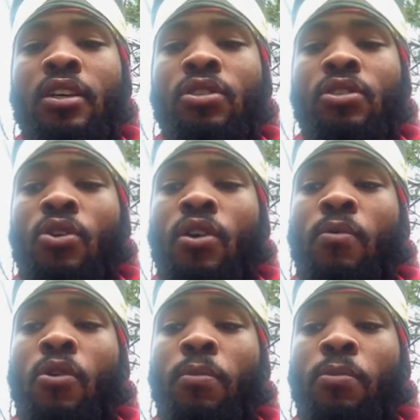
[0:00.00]
So I'm
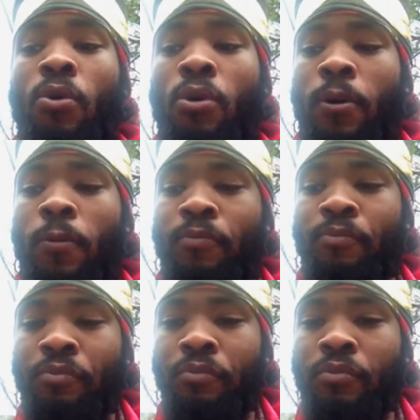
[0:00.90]
going to pour
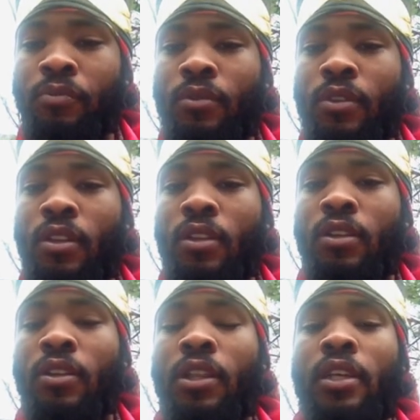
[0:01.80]

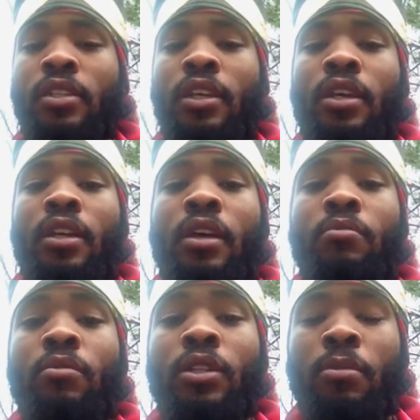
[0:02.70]
this and
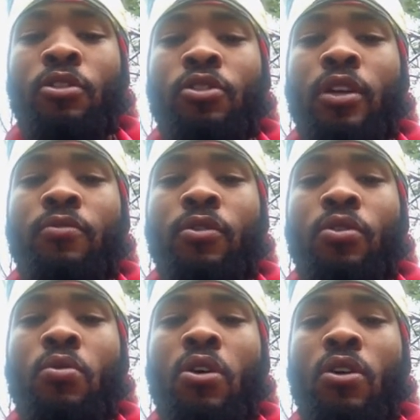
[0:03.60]
I'm demonstrate for
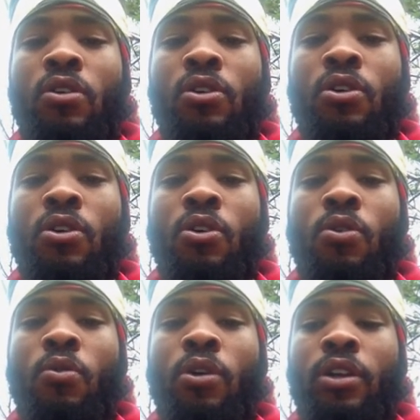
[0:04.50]
you all
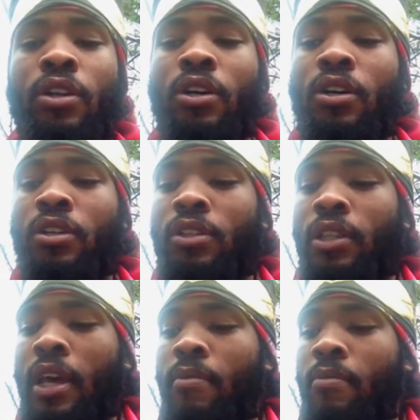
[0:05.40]
what
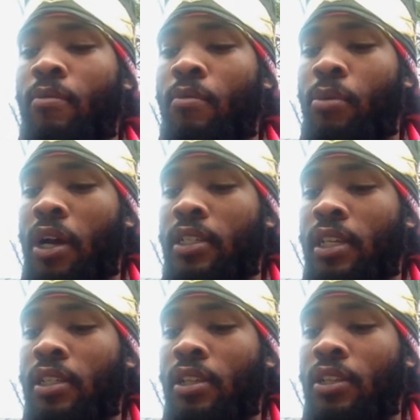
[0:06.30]
that
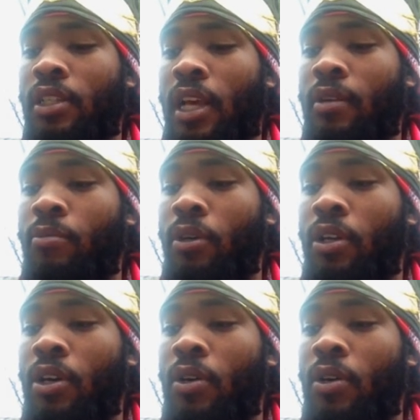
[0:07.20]
process looks like. But